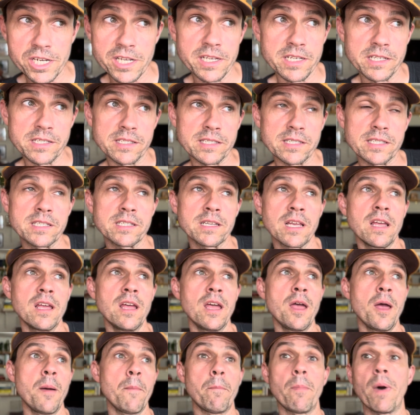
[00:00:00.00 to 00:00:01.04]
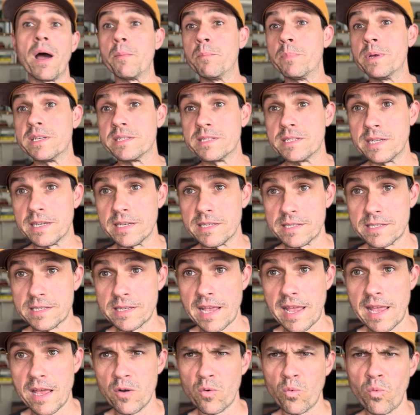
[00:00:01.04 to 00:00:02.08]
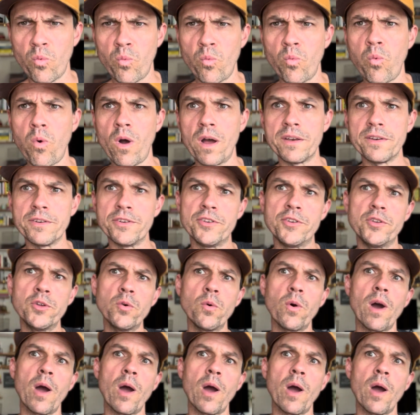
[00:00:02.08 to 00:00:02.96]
is my business and what do